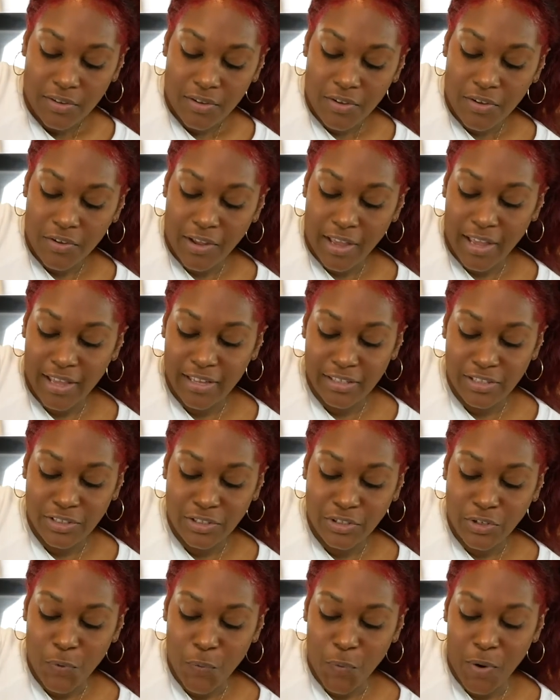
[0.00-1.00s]
Okay,
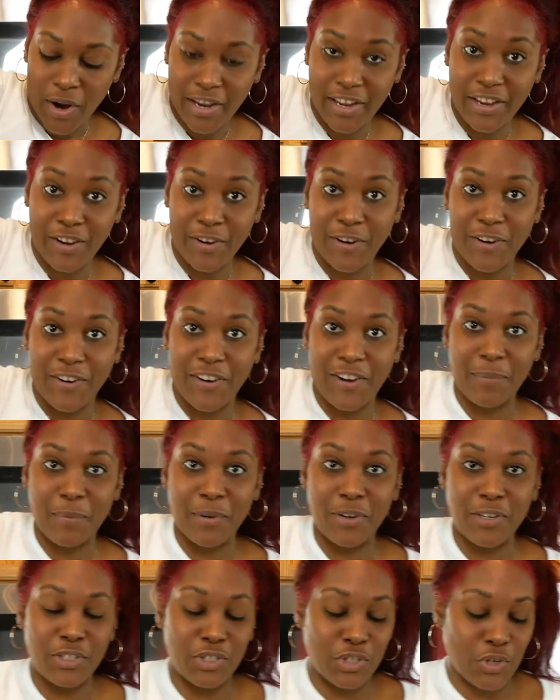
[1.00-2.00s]
so right here, I'm
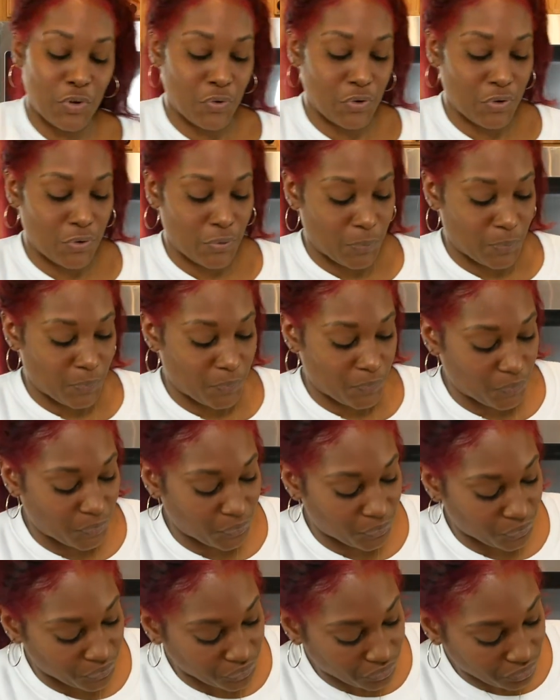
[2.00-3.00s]
going to show you
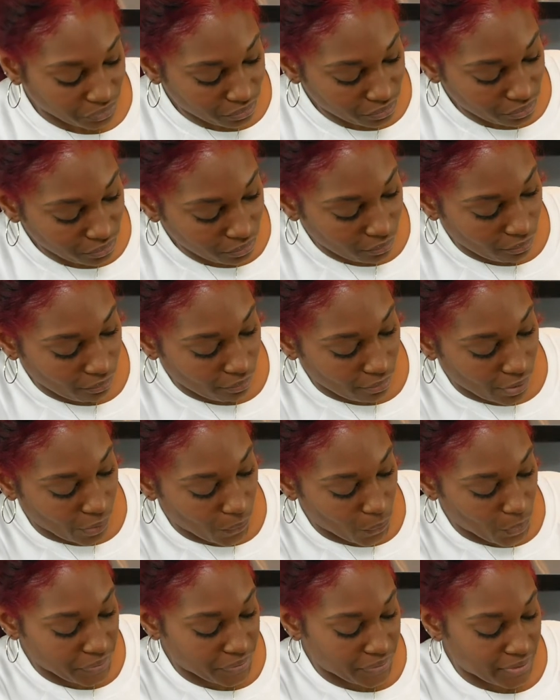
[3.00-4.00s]

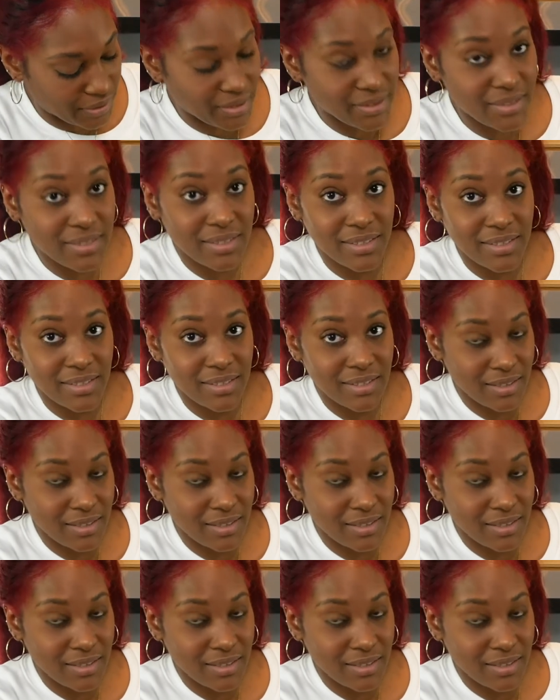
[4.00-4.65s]
with this.